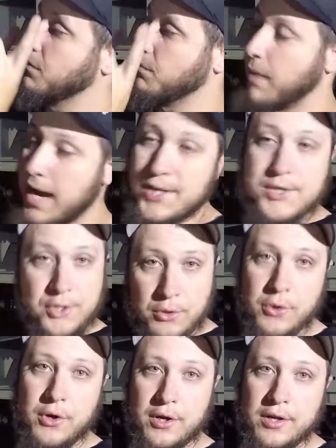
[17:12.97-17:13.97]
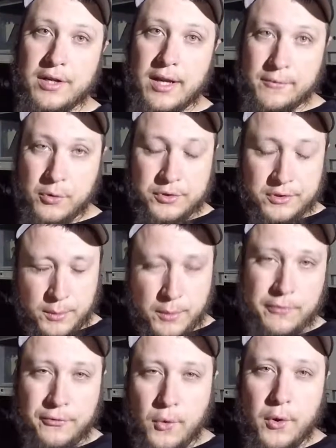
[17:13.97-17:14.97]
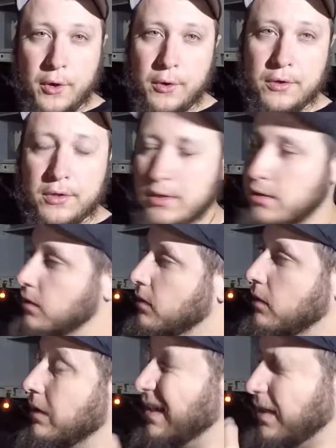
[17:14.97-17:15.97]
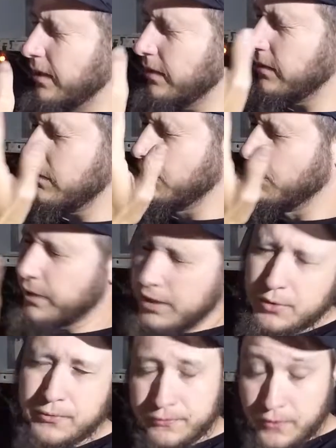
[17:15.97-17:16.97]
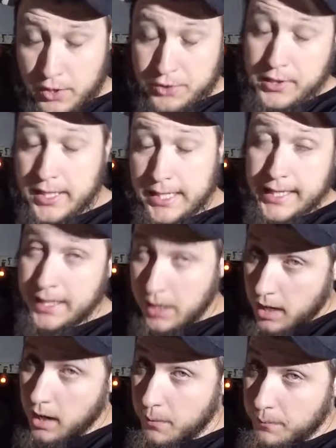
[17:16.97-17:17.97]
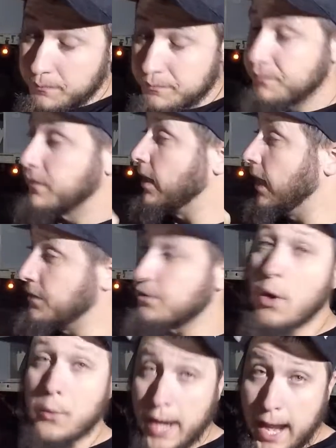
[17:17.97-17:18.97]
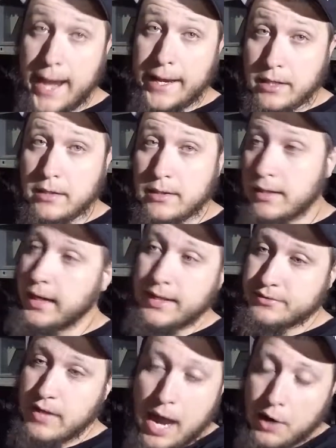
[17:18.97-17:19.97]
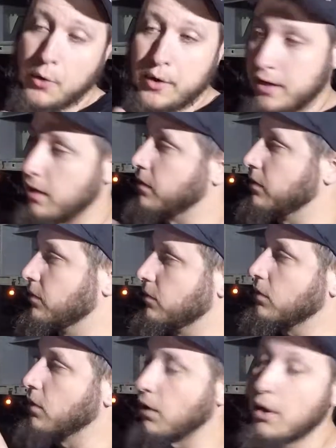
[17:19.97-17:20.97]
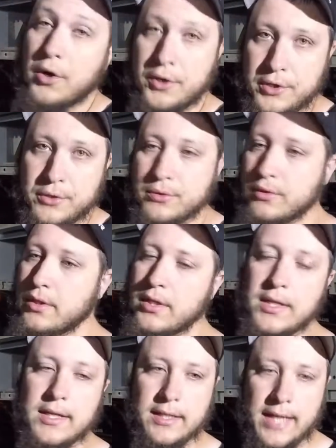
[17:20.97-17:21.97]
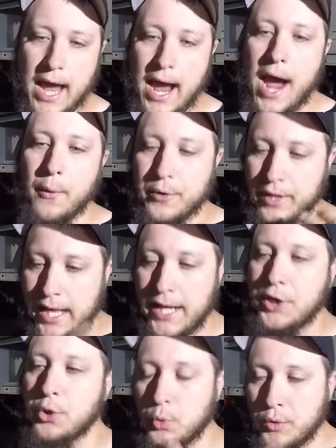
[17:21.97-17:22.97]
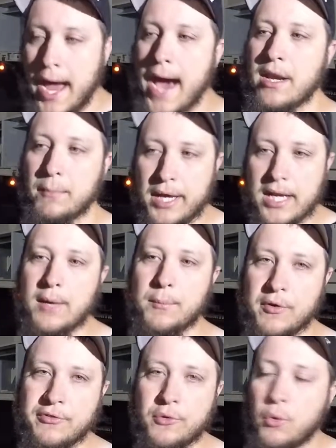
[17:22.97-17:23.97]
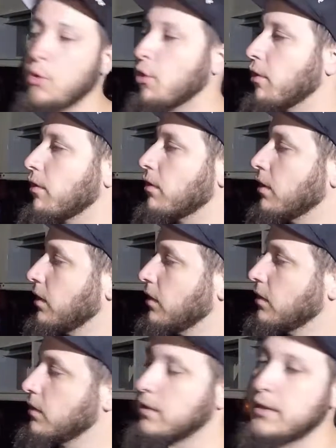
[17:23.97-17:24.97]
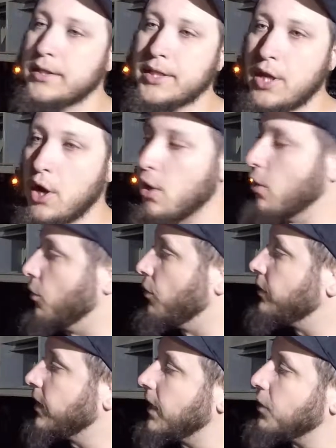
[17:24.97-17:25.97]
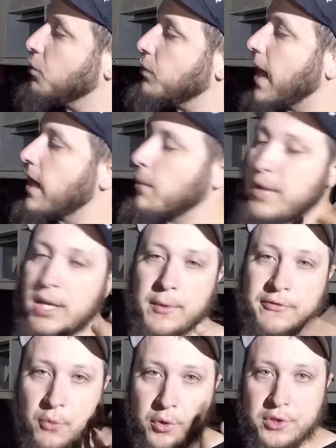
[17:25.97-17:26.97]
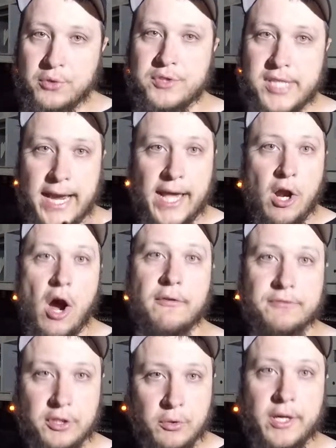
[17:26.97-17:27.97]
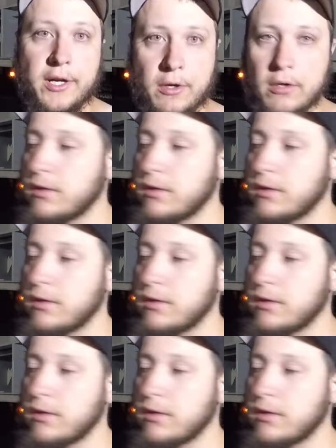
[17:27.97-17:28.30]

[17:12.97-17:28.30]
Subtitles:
make sure, of course, aluminum foil, and when you're first heating it up, it's okay. It's not going to hurt you. Now, I would let it cool down a minute before, you know, let it cool down a minute before you take it off the grill.